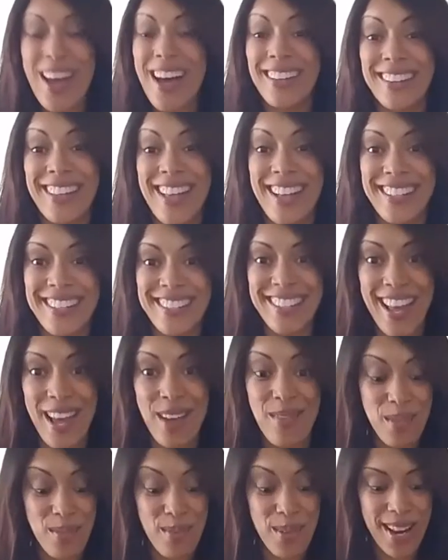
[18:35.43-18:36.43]
Last night
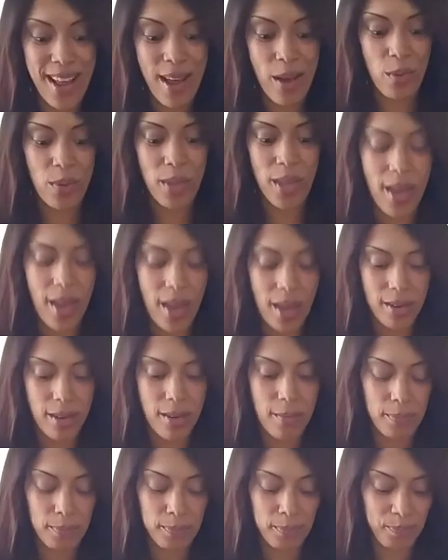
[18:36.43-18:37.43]
we went out and we had,
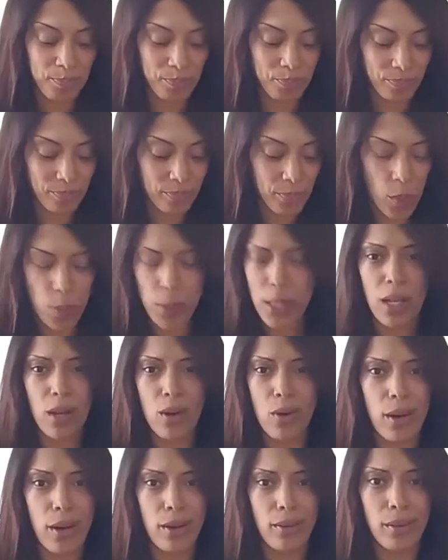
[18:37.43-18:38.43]
we didn't go
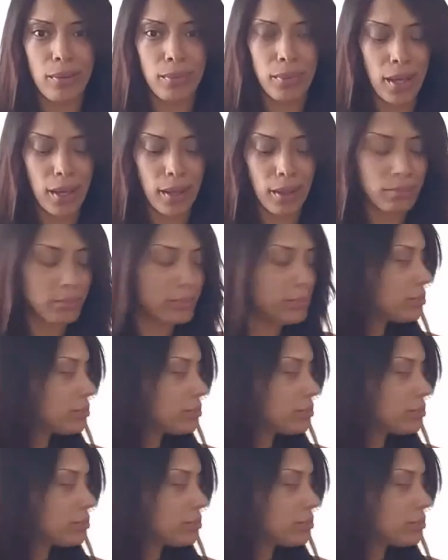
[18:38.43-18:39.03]
out, I'm lying.